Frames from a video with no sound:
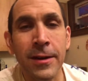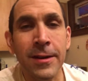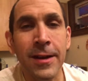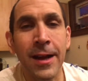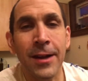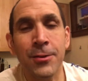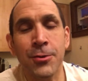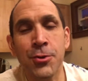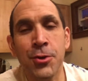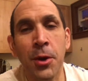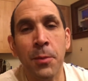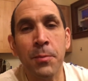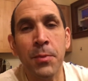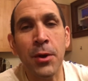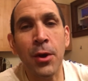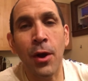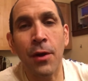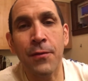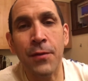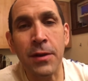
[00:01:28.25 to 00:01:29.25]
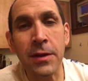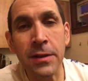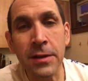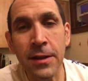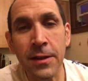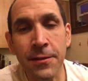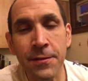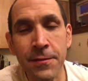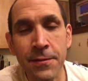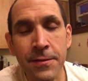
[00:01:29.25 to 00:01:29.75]
not jumping off a
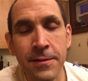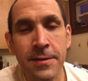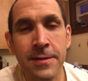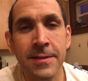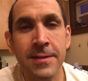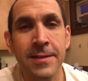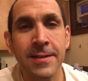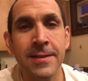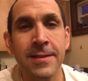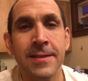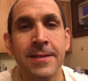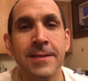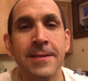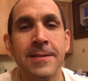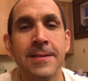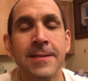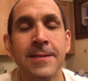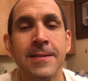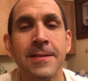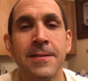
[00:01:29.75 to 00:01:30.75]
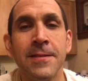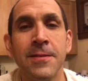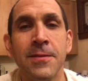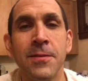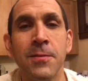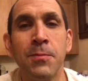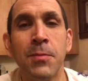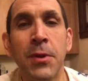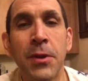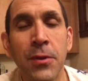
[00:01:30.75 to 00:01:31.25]
cliff.
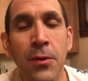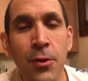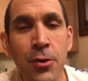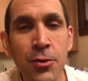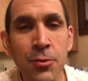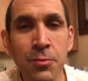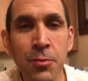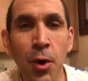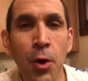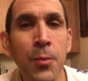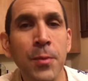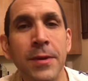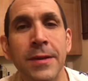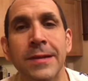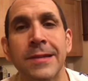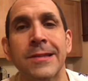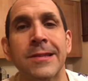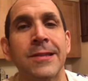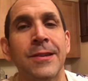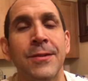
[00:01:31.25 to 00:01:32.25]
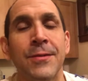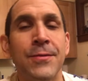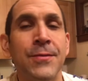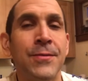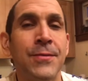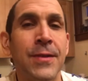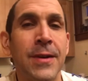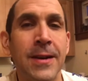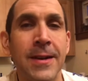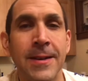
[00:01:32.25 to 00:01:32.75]
But in those moments
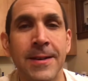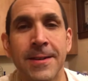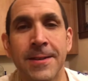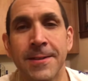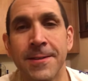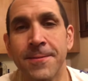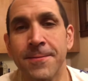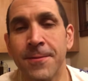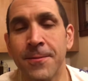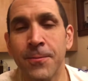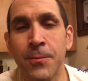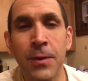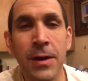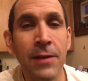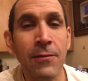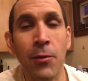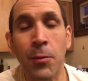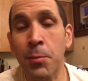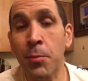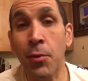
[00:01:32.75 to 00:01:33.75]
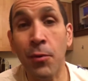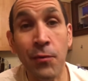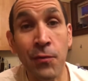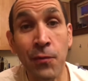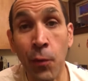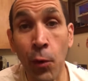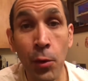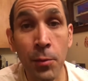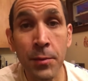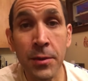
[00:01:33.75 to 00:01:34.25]
of uh, whatever
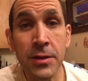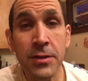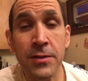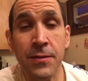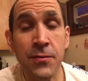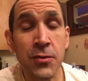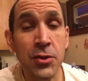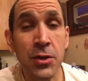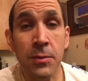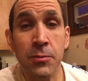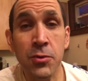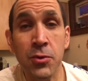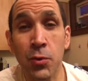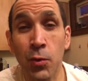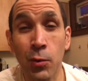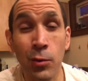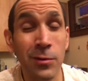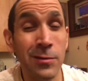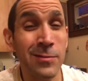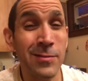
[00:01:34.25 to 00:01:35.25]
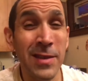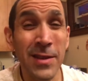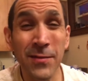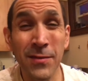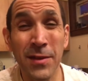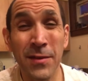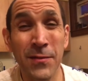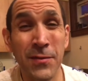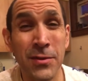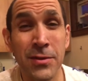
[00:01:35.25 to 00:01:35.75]
performance of some sort,
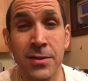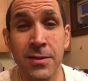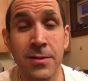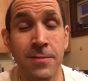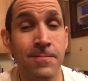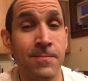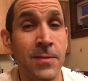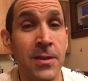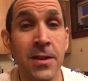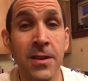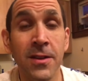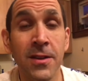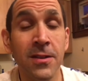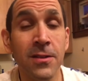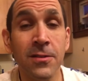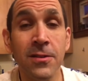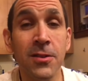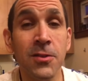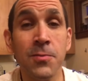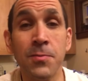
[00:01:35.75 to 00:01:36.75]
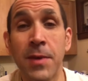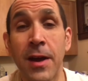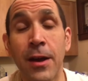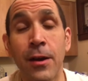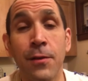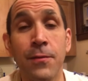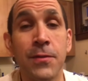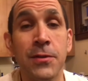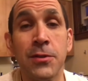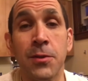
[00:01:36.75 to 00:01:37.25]
even if it's, it doesn't
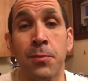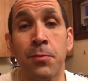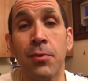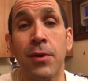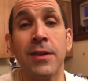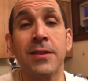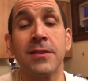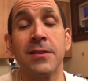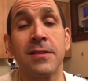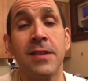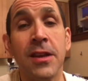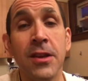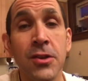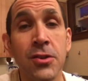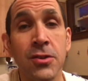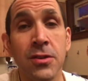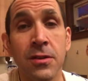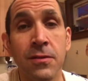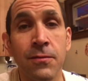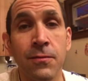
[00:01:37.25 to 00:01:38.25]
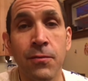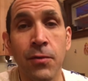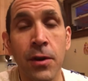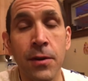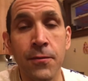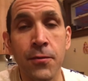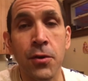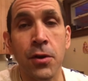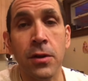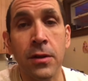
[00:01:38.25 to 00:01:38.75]
matter if it's a presentation in front
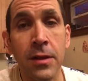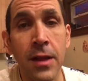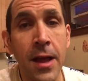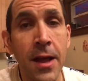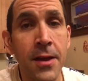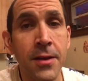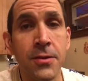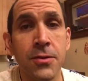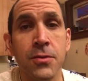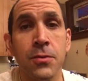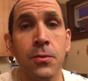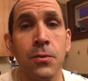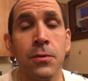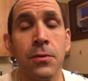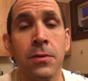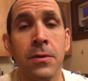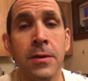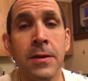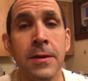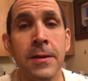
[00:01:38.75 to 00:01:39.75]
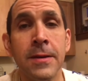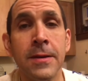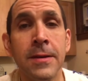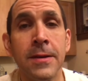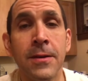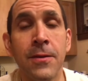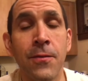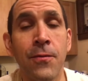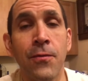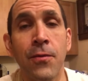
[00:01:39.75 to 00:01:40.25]
of your class or
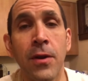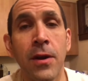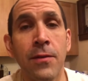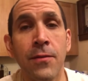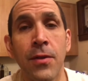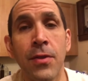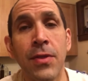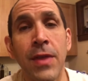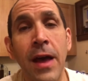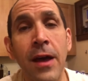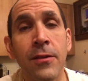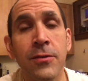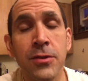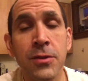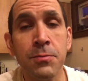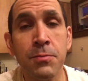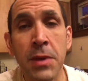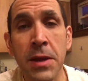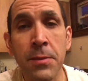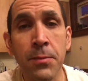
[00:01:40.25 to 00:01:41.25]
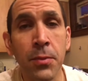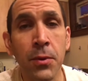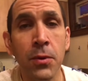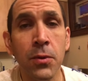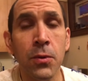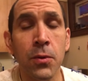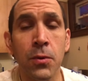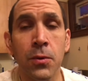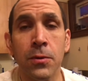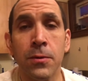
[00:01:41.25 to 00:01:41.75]
in front of a thousand
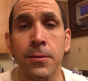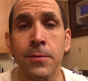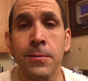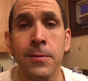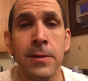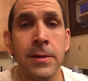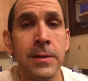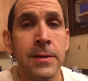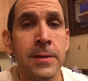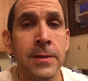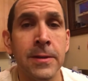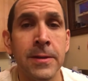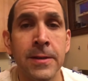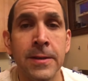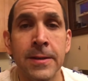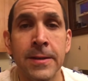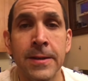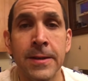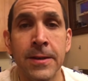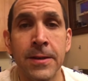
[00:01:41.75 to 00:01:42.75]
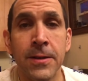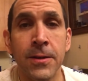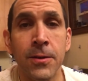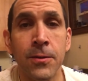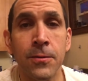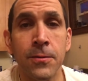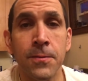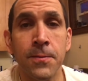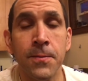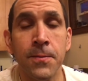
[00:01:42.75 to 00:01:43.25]
people or, you know,